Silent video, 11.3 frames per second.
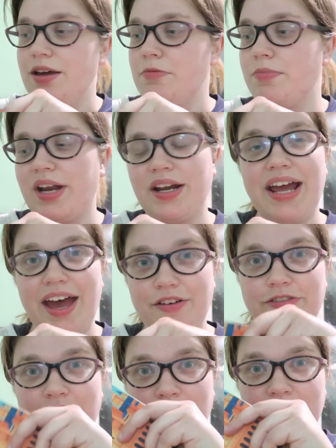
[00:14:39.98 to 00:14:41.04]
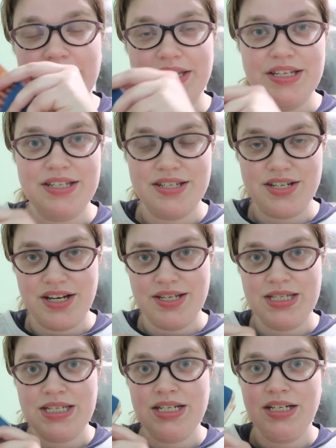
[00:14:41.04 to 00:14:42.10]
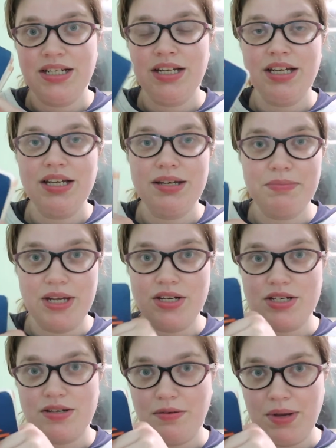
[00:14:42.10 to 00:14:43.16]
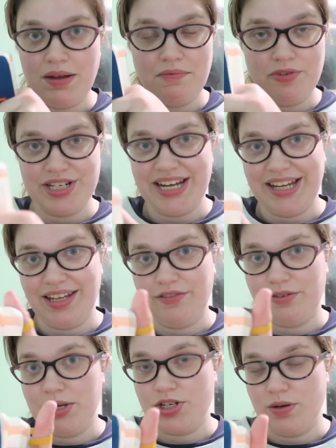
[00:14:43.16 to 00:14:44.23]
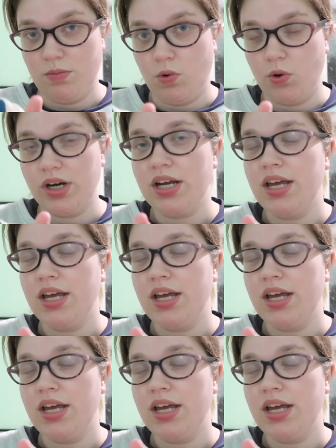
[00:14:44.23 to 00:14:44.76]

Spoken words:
But I have found that this does mean retain the information more.